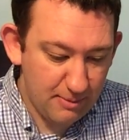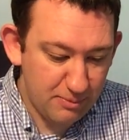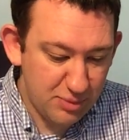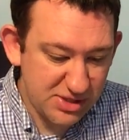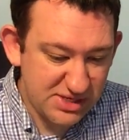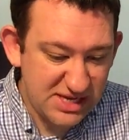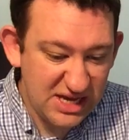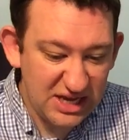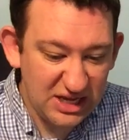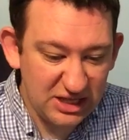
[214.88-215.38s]

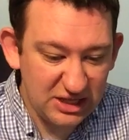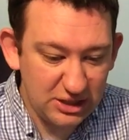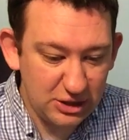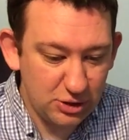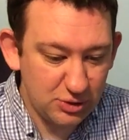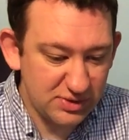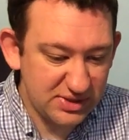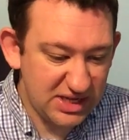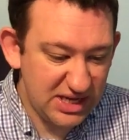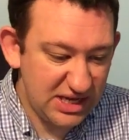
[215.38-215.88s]
particularly
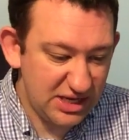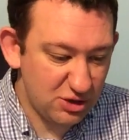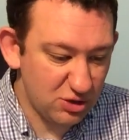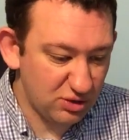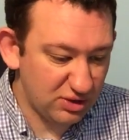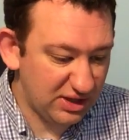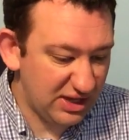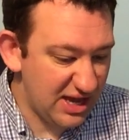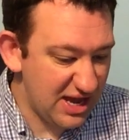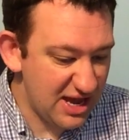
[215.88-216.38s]
who's keen
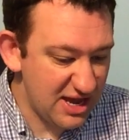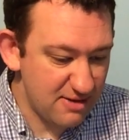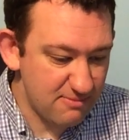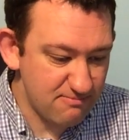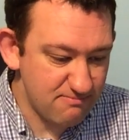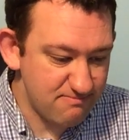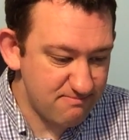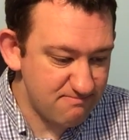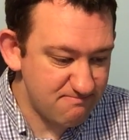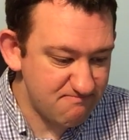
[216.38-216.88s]
on
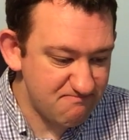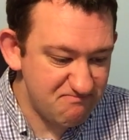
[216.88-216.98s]
getting